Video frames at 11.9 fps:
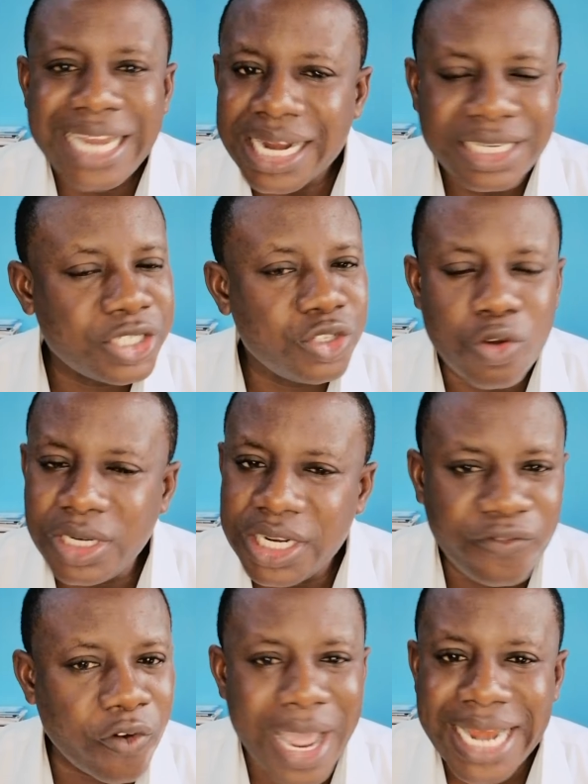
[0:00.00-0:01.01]
There is no
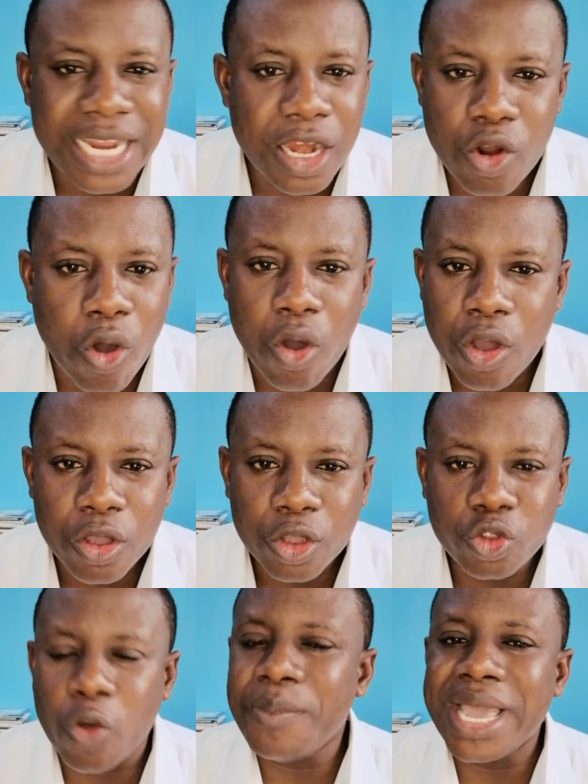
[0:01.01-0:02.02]
need for any law
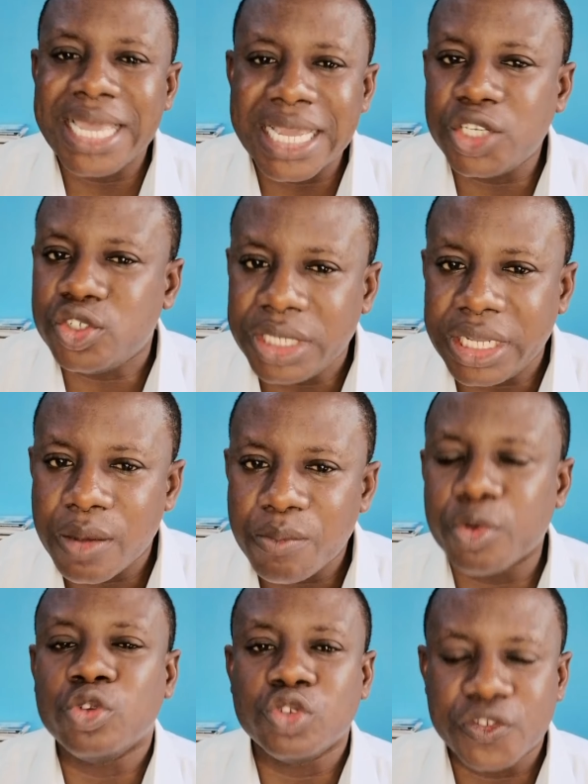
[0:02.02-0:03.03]
to make a tree
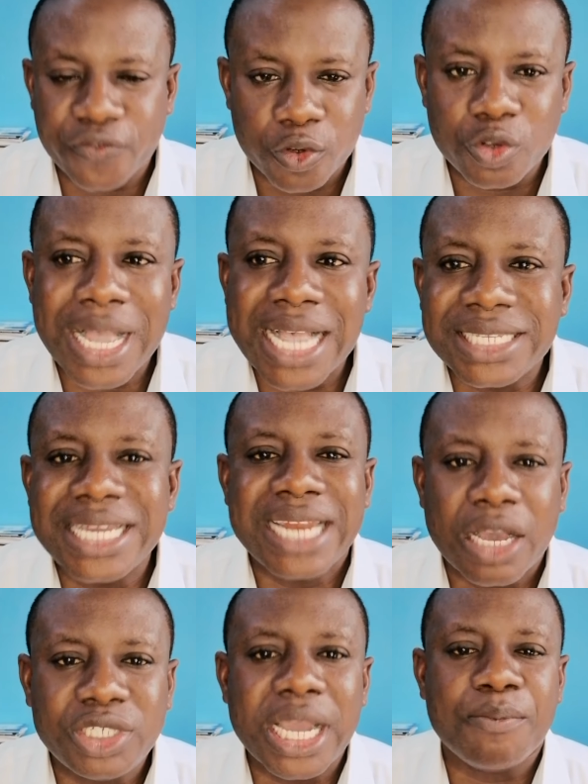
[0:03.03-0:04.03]
produce fruit. You can't say
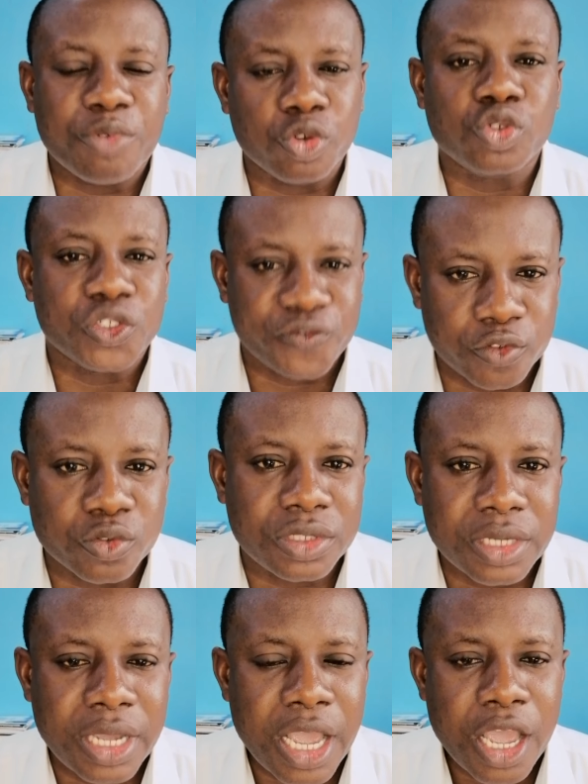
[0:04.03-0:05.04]
thou shalt produce
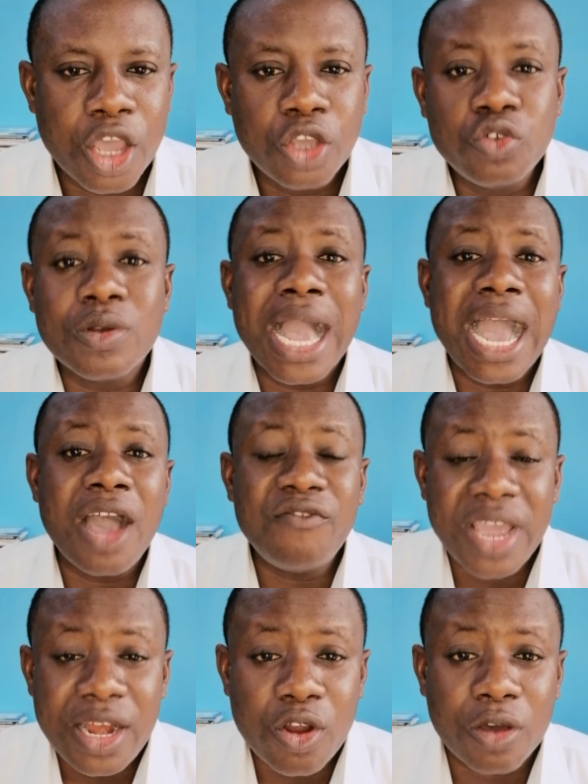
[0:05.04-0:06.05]
fruit. You can
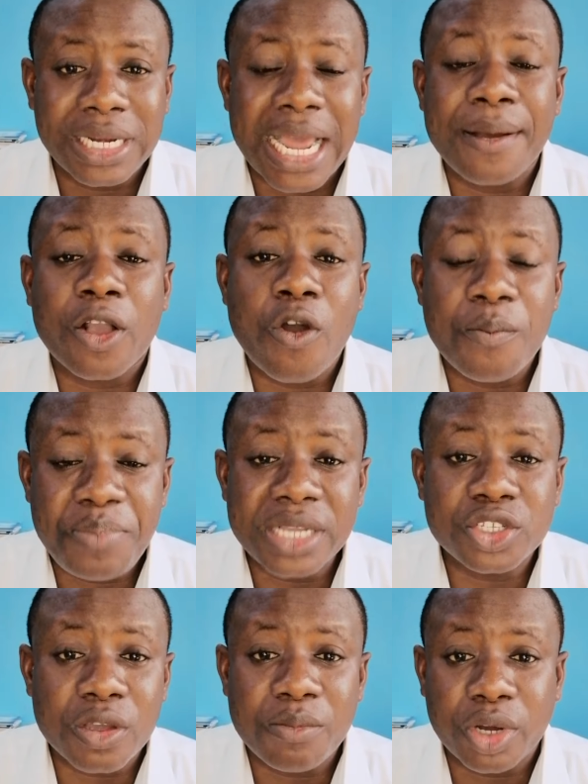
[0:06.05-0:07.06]
have a law that
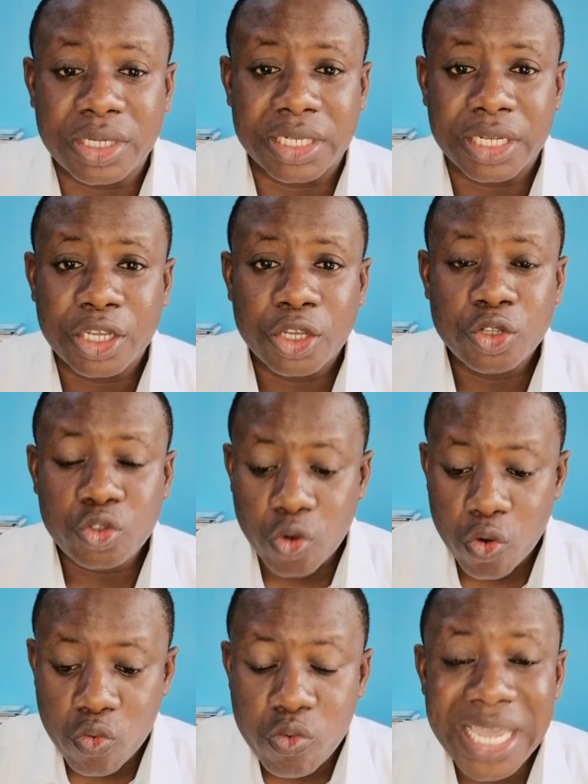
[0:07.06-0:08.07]
compels somebody
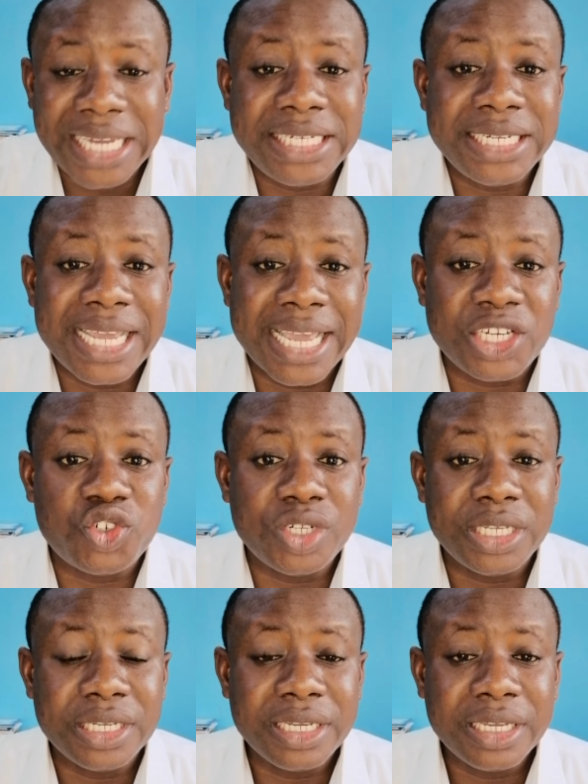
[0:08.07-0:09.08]
to weed a
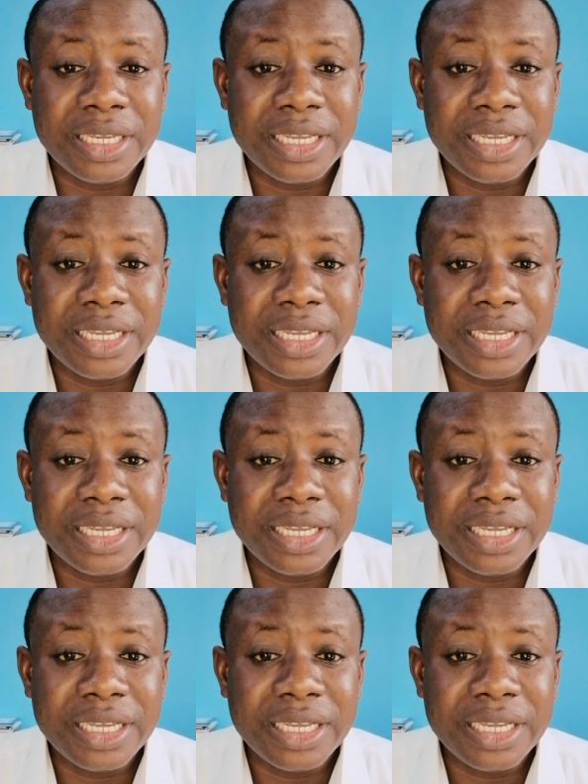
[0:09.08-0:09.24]
tree,